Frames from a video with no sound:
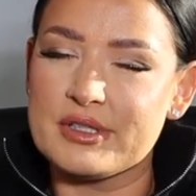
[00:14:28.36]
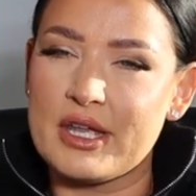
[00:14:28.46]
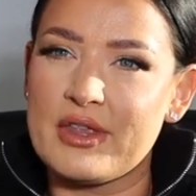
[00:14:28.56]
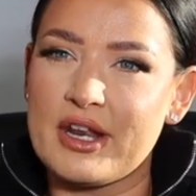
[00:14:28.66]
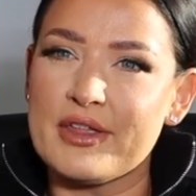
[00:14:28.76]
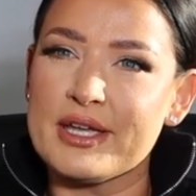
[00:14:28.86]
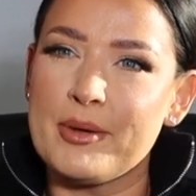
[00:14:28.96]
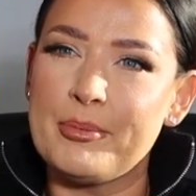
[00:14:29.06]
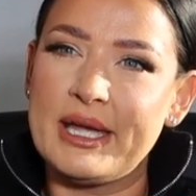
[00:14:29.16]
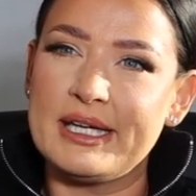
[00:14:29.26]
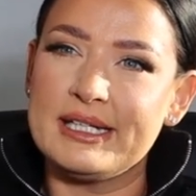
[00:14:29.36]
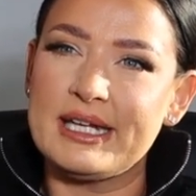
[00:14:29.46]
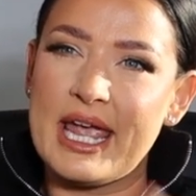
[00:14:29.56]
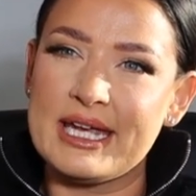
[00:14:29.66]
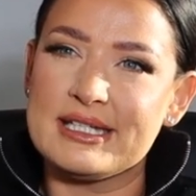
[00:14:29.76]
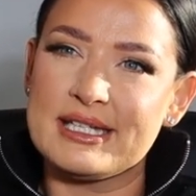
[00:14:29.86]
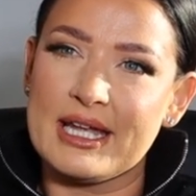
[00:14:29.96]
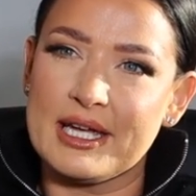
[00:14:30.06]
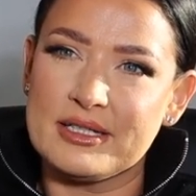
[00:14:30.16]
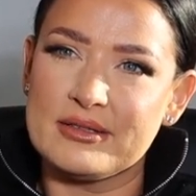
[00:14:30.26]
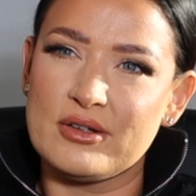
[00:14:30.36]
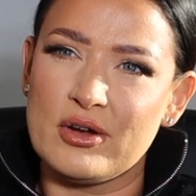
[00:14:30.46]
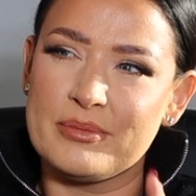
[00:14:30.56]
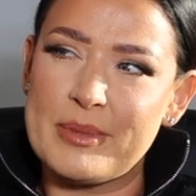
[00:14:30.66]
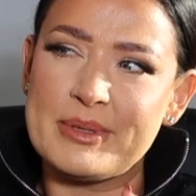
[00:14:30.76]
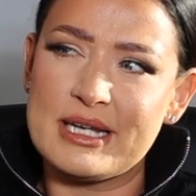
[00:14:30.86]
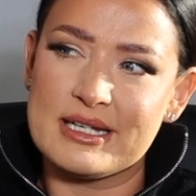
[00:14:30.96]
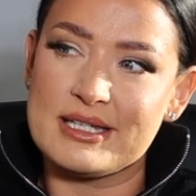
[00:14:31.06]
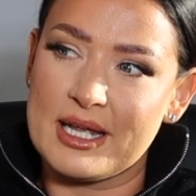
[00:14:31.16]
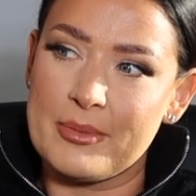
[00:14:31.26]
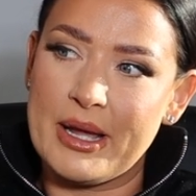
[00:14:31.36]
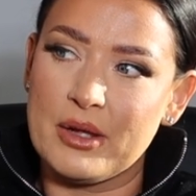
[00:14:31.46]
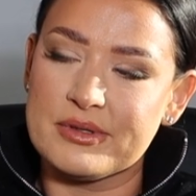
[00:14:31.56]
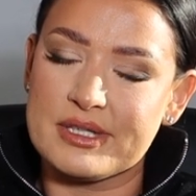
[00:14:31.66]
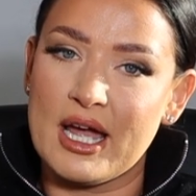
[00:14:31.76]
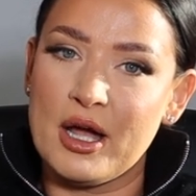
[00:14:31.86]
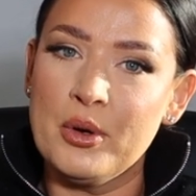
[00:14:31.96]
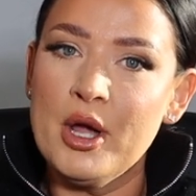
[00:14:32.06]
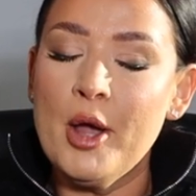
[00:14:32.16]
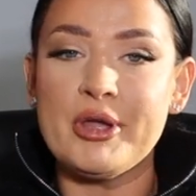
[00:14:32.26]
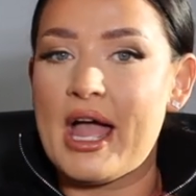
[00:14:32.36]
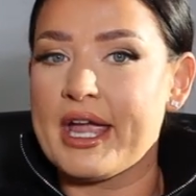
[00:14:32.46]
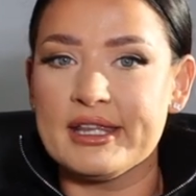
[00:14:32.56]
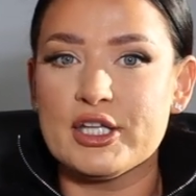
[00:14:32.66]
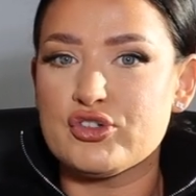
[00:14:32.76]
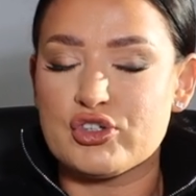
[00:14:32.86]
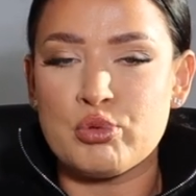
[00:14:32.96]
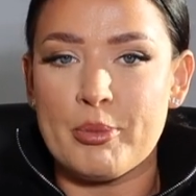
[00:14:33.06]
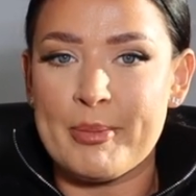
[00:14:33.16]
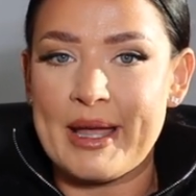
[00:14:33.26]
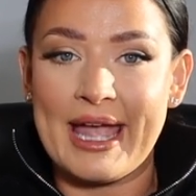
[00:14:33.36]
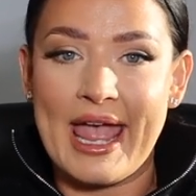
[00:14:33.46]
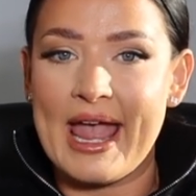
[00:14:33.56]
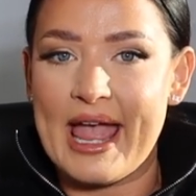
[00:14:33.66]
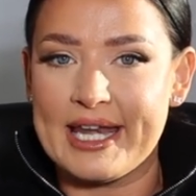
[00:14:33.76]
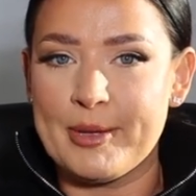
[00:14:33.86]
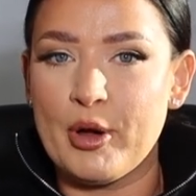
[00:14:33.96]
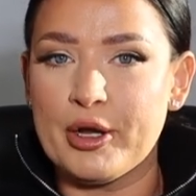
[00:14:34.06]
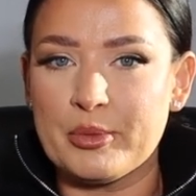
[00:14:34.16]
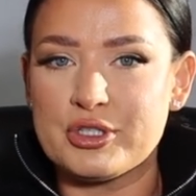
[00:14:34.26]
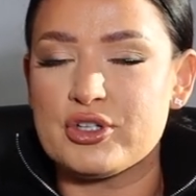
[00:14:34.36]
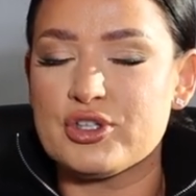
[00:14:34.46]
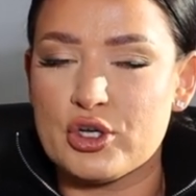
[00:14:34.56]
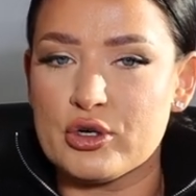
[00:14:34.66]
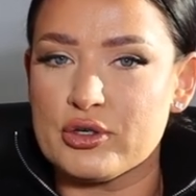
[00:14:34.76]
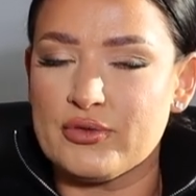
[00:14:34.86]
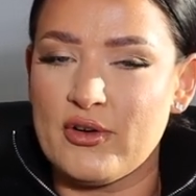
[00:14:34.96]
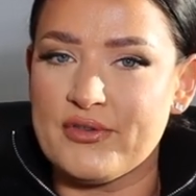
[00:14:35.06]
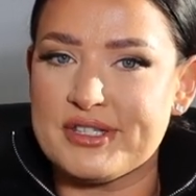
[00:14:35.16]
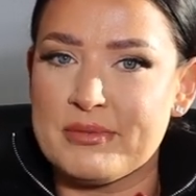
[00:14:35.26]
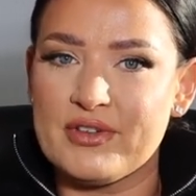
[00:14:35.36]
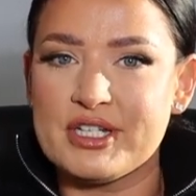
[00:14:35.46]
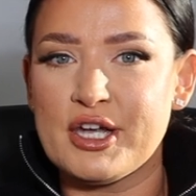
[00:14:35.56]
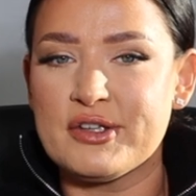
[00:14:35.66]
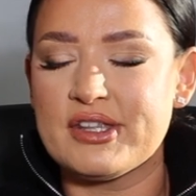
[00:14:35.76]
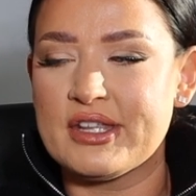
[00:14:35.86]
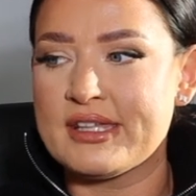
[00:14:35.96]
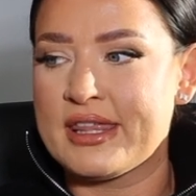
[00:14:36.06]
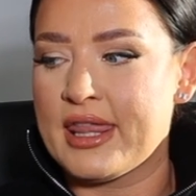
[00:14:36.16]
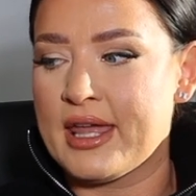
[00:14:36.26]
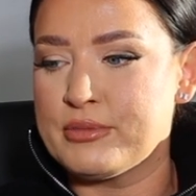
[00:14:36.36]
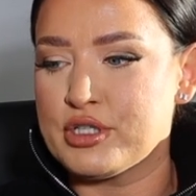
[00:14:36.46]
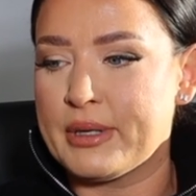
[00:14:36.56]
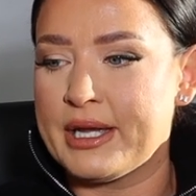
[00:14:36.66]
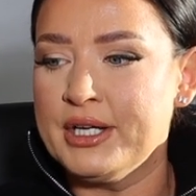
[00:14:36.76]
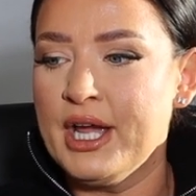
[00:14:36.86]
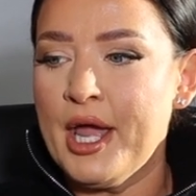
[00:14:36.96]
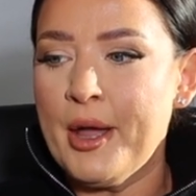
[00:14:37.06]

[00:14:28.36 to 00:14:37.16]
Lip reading: and then I think I'm paying £89 or maybe £99 now, but I can literally swap the bag at any point, which is so good for obviously my videos and things like that that I'm doing.